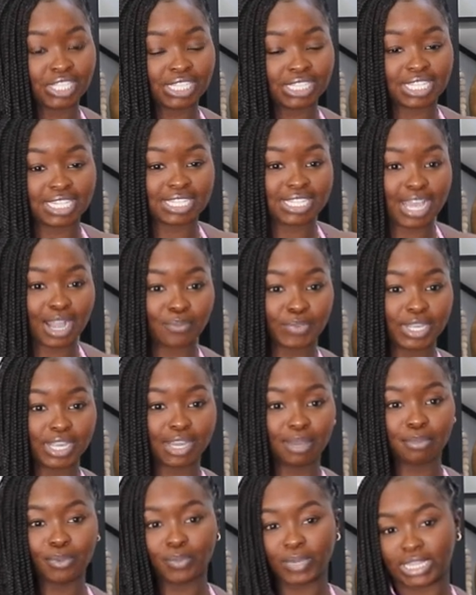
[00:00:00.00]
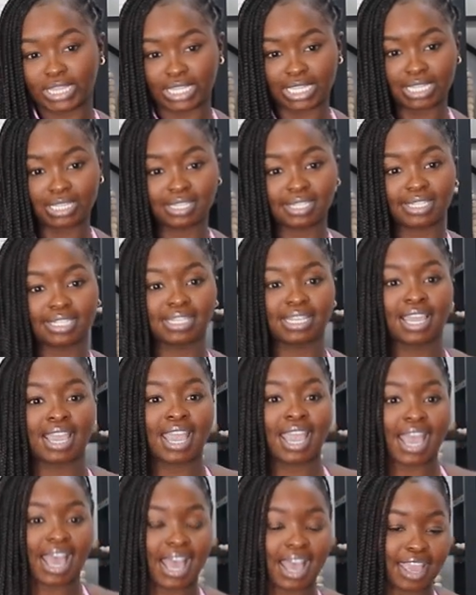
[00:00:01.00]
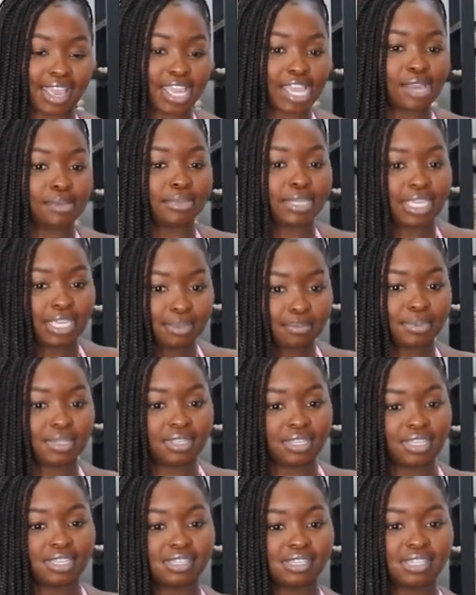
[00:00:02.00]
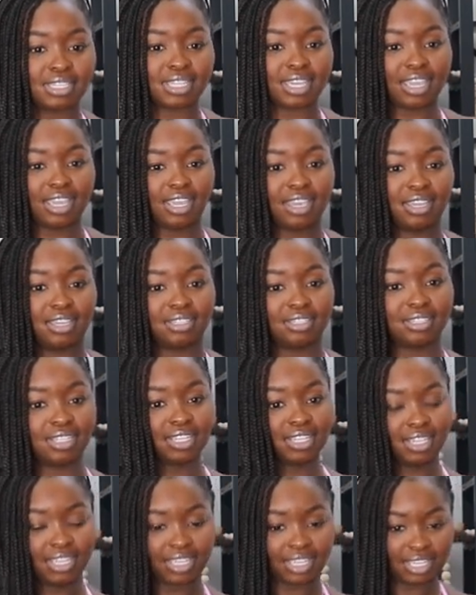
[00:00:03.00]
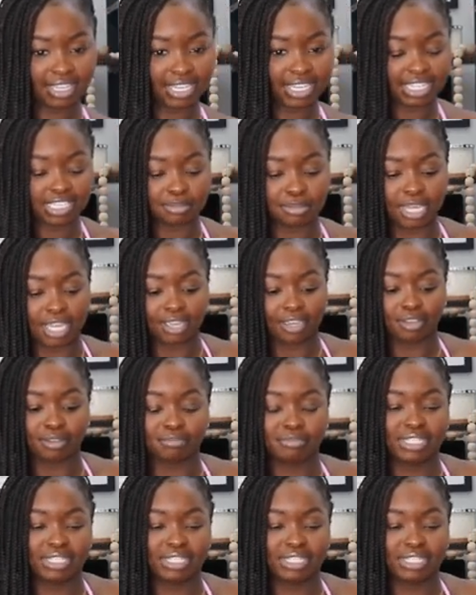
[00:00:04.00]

that's how we coming with this. I am keeping this, and yes ma'am,